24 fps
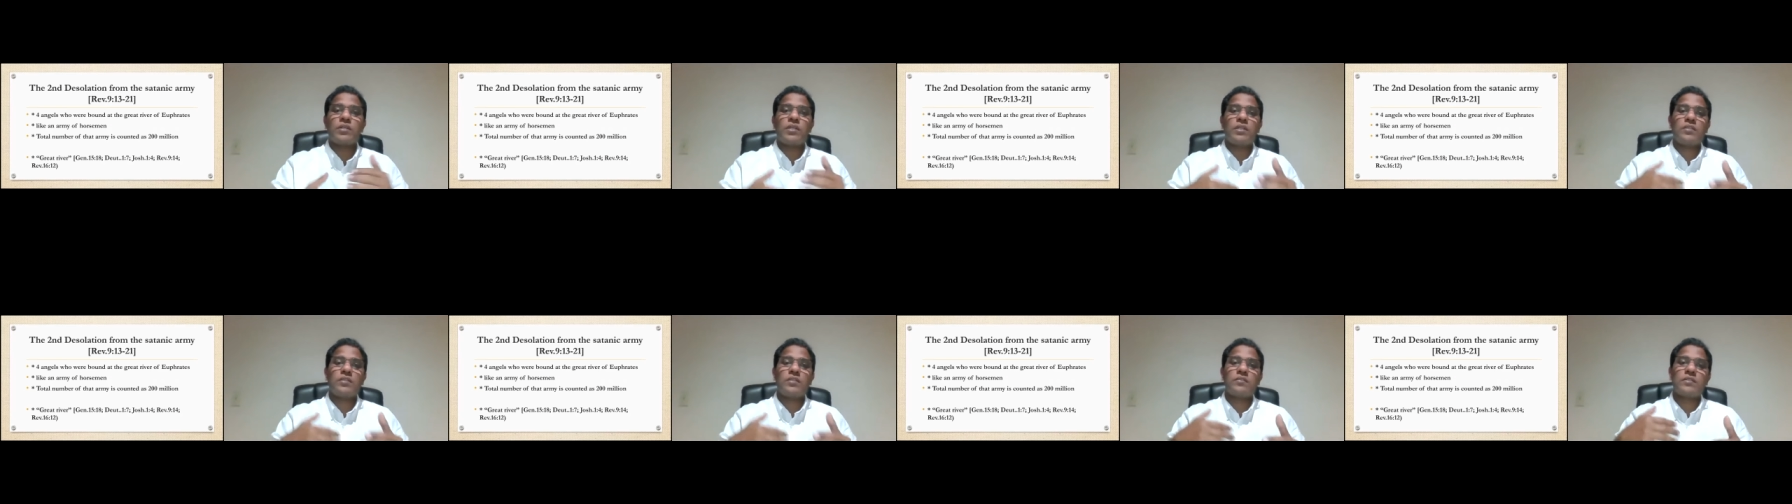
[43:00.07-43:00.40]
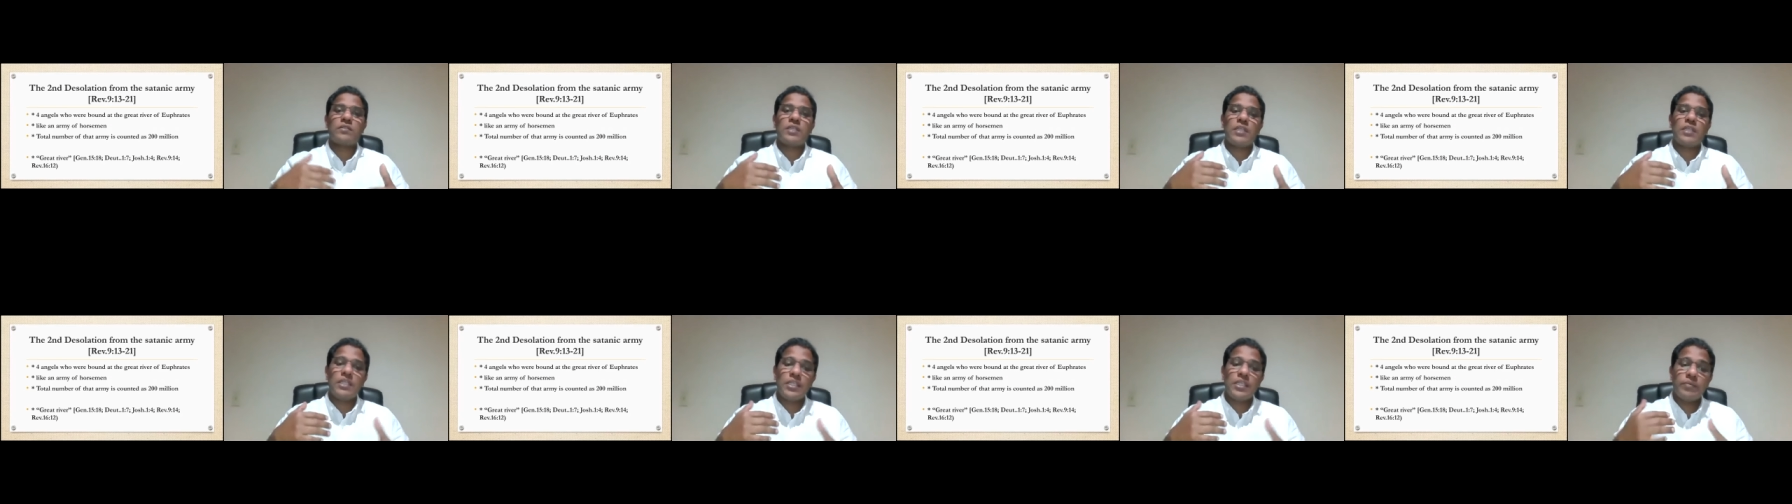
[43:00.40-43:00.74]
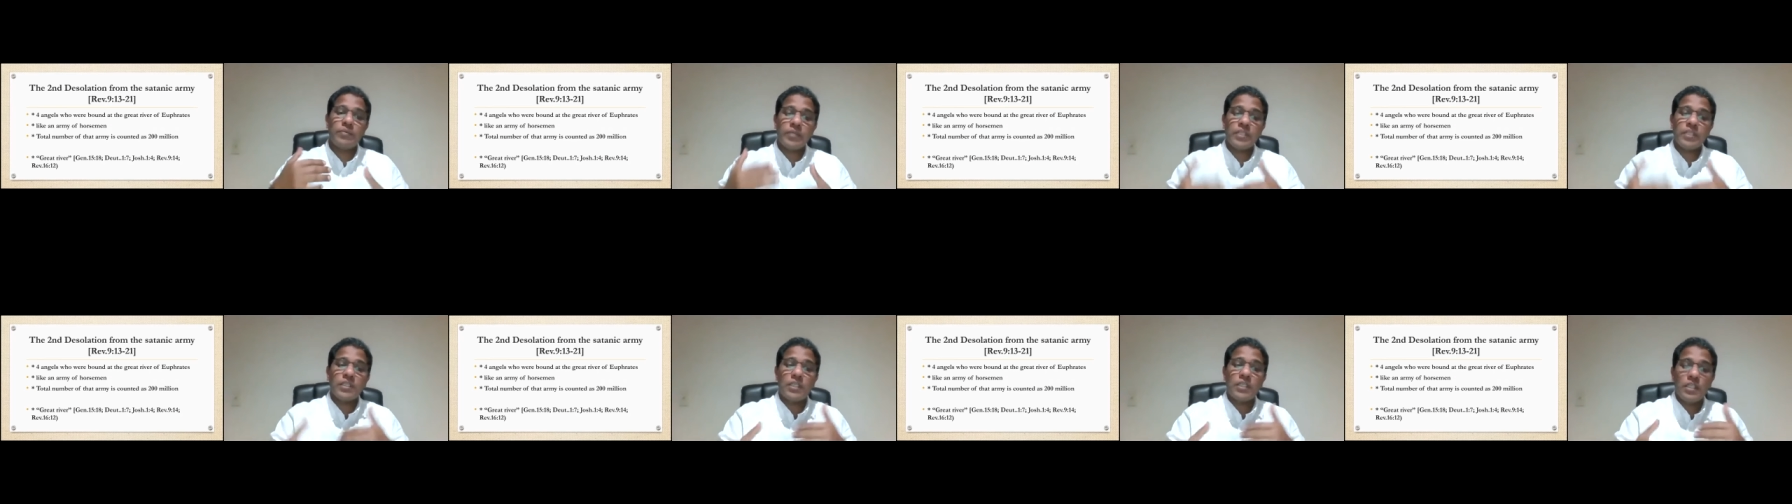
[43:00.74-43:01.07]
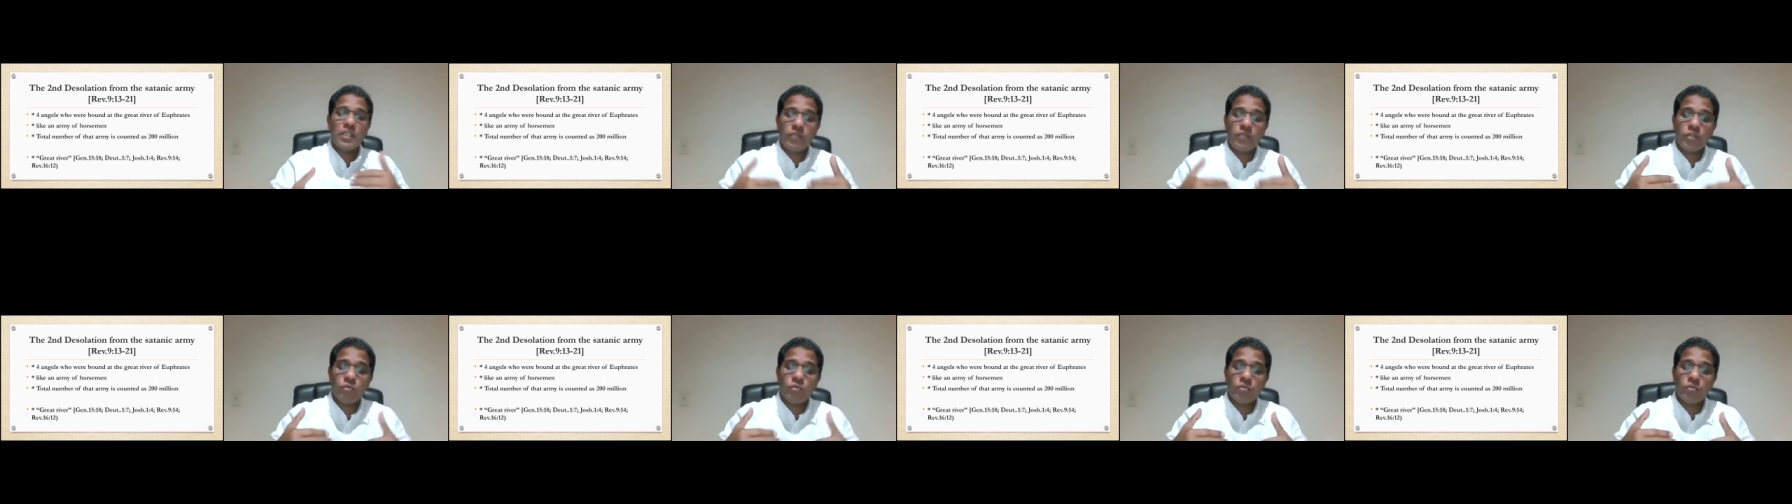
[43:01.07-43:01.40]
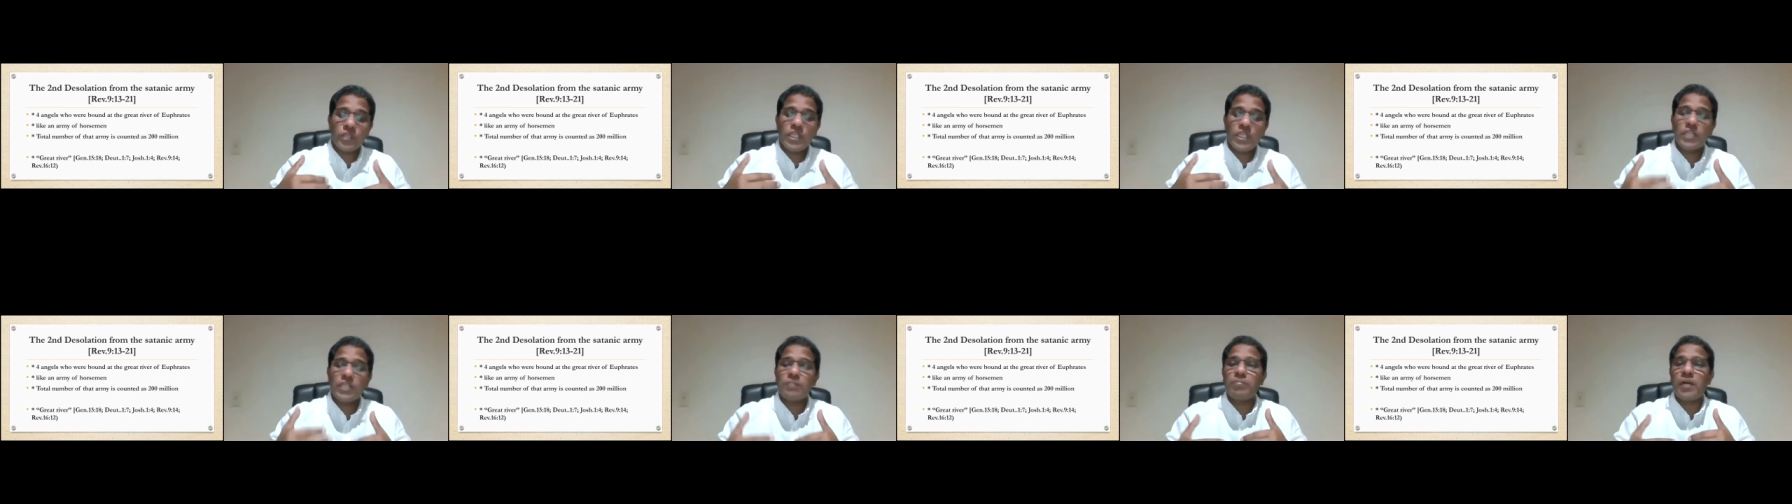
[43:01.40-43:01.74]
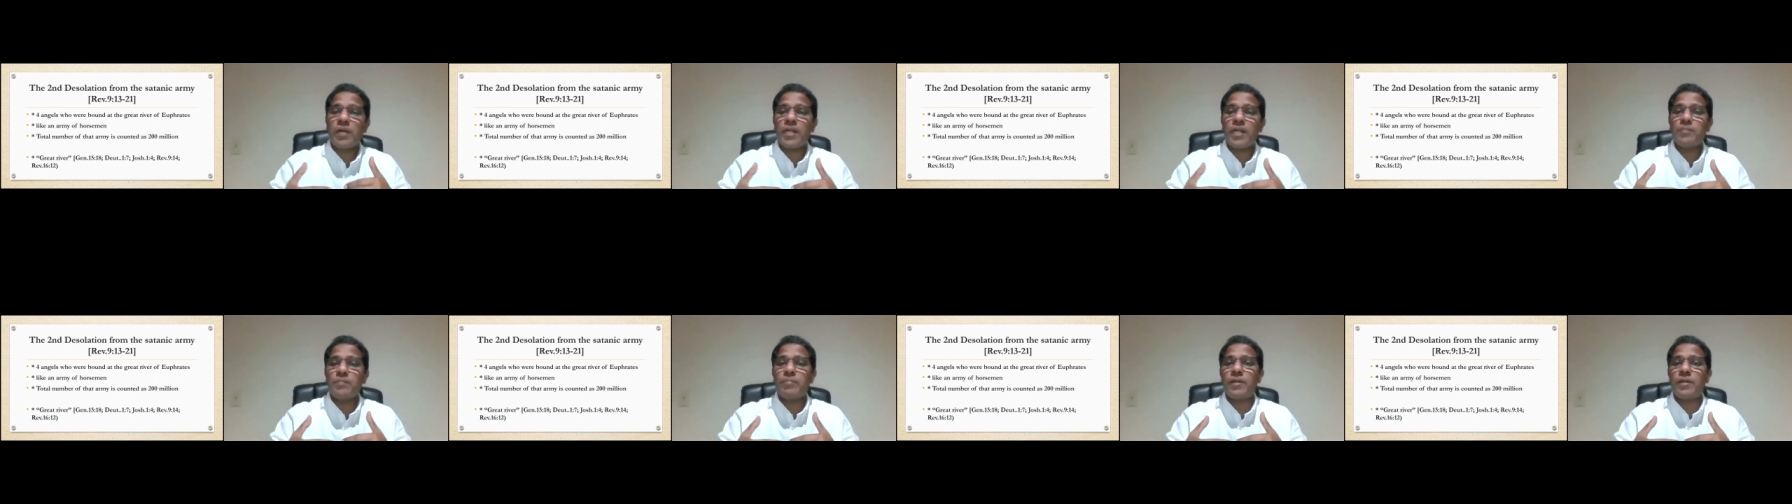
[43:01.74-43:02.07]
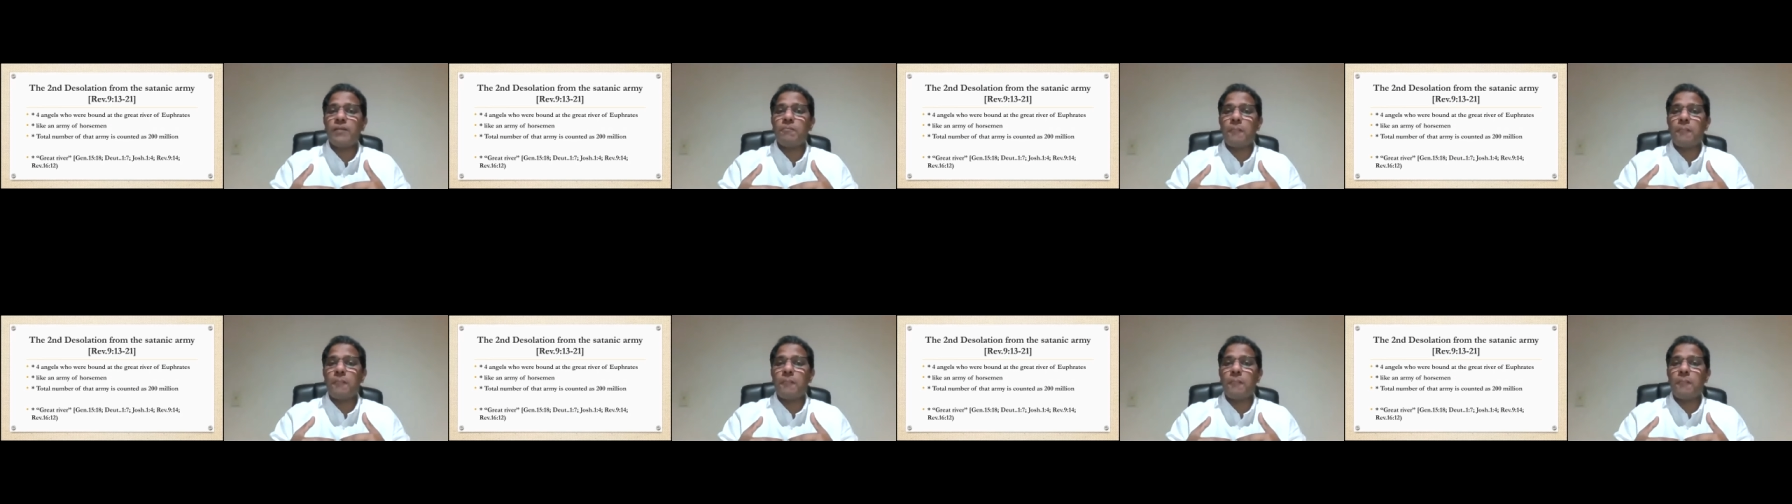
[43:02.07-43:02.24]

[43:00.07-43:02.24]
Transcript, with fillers: is, even when you read Bible,